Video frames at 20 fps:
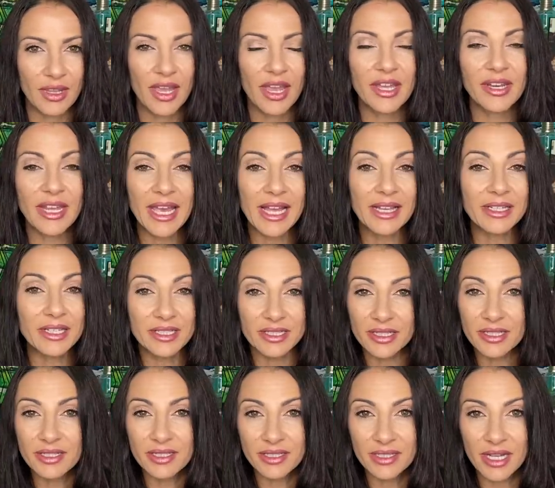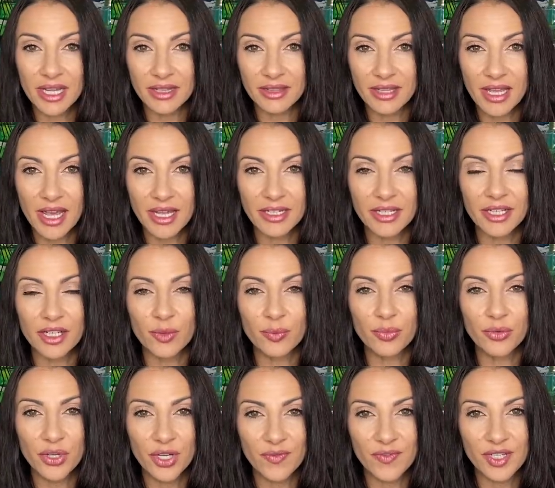And Ally did state that in a
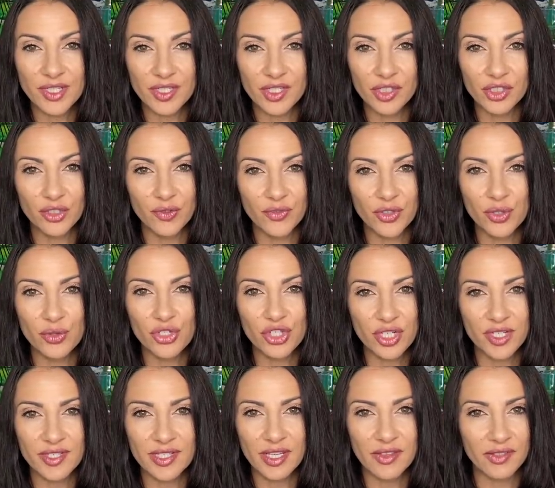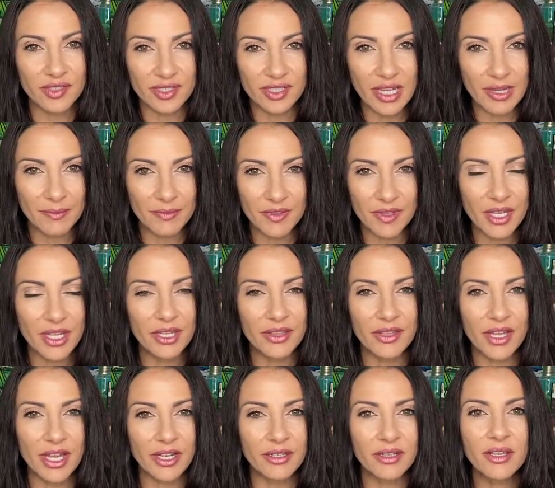previous interview, she said the same thing
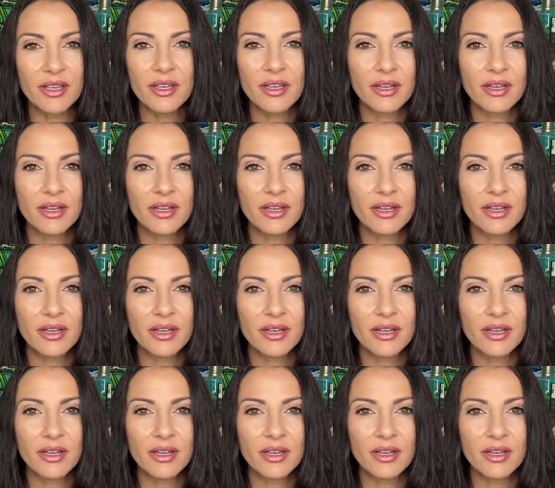that